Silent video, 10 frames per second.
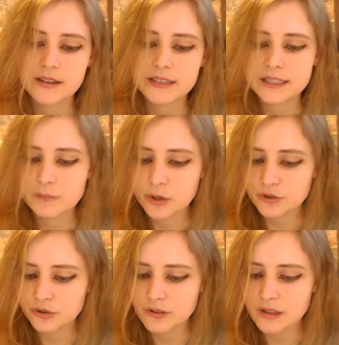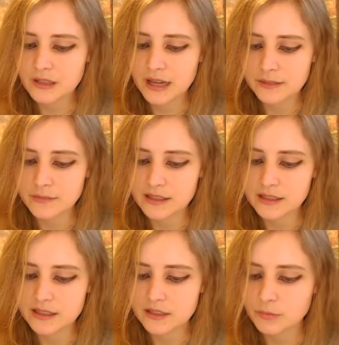Spiritual
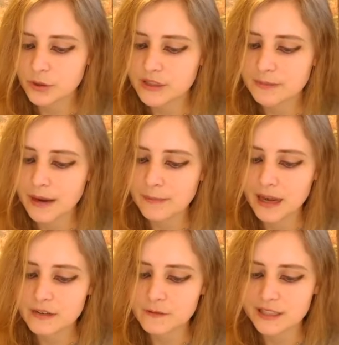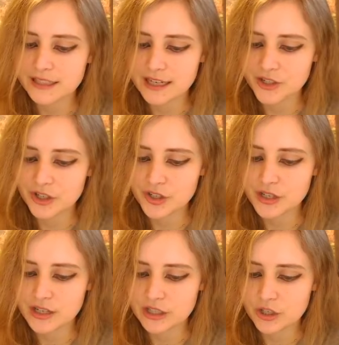alignment puts my manifestation
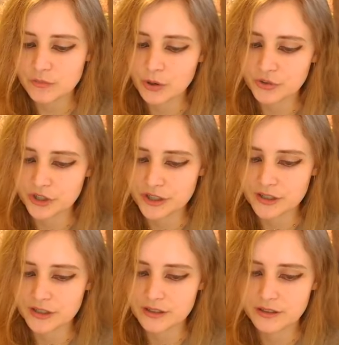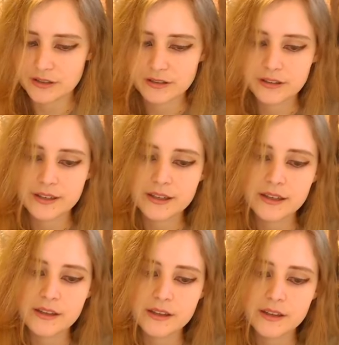into motion.
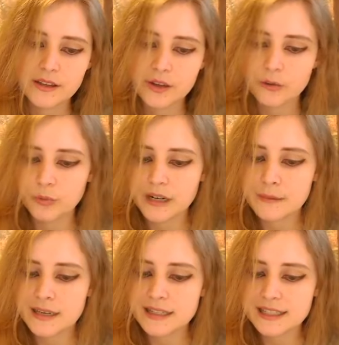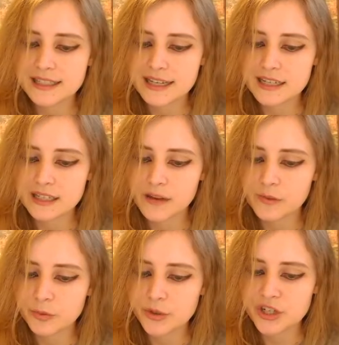When I'm in a state of
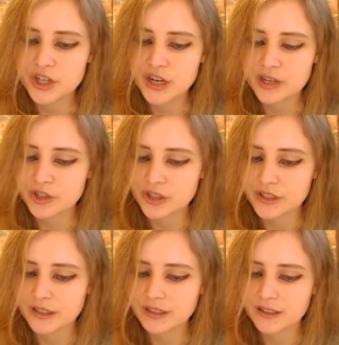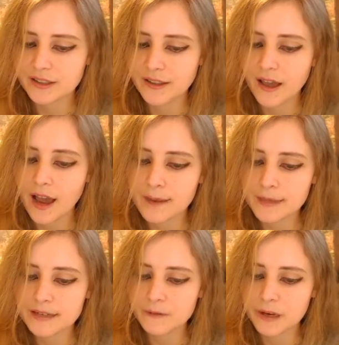appreciation, I'm
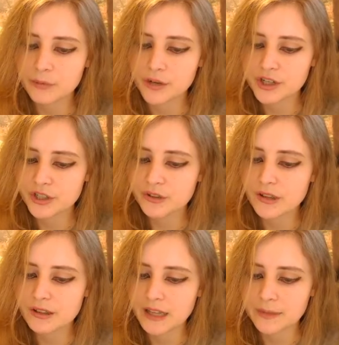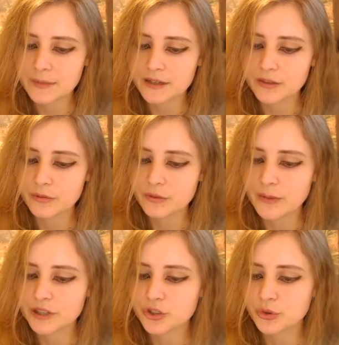in vibrational alignment with
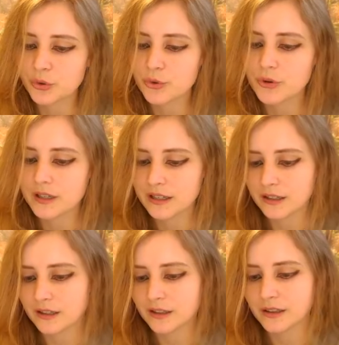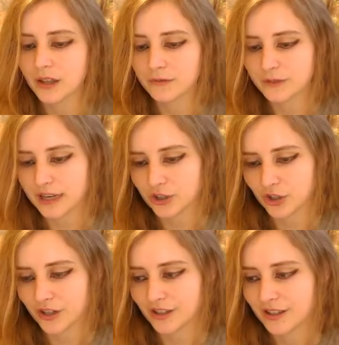my true love
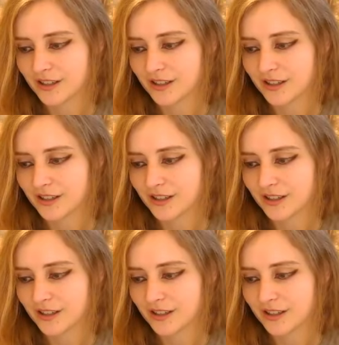nature.